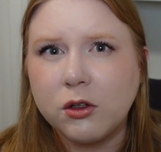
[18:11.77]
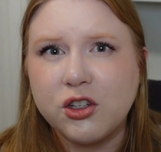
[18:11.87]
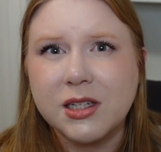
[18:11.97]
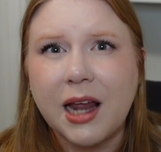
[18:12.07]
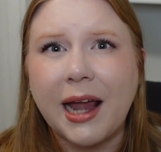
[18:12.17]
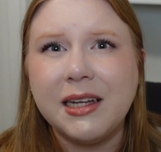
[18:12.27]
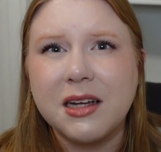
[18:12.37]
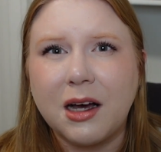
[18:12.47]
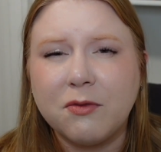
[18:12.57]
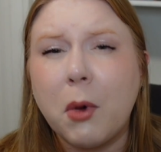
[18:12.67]
just kind
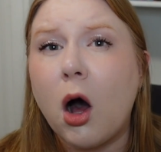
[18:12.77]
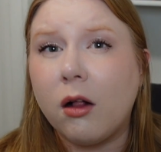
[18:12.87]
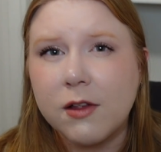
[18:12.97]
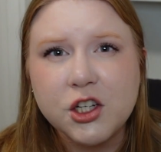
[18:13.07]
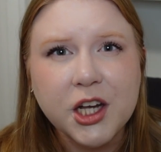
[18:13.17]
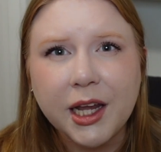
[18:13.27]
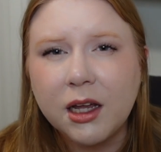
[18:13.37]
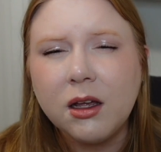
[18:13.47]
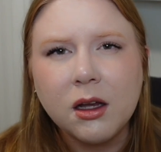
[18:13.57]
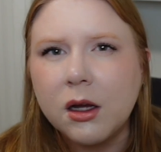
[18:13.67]
of
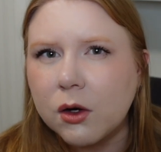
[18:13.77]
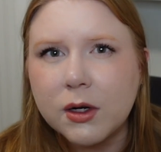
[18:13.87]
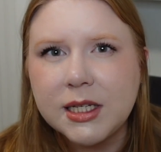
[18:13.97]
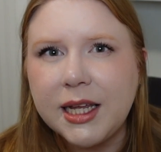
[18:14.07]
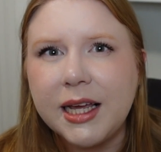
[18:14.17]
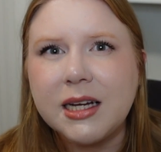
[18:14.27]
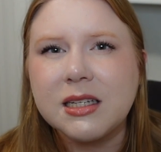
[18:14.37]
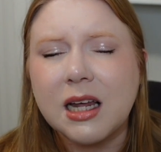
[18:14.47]
polishing critiques,